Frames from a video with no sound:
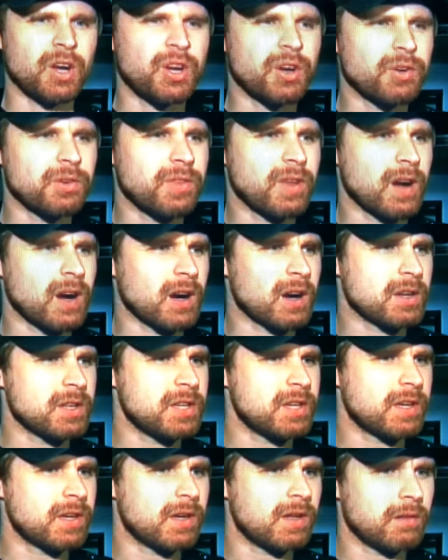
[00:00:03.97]
good
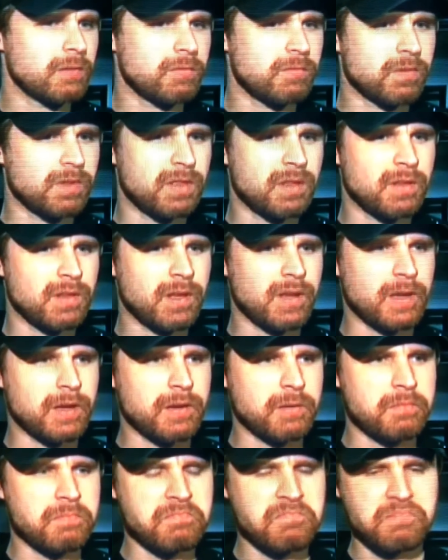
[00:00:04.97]
article with the like
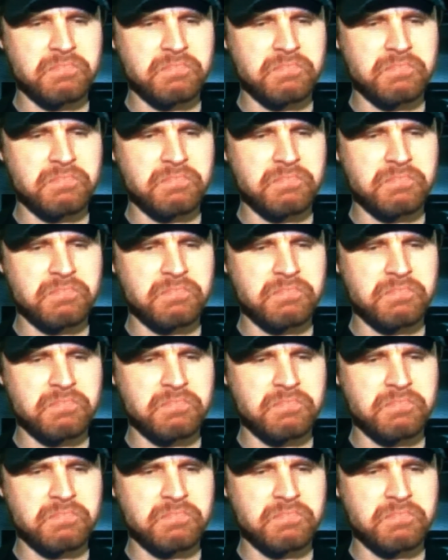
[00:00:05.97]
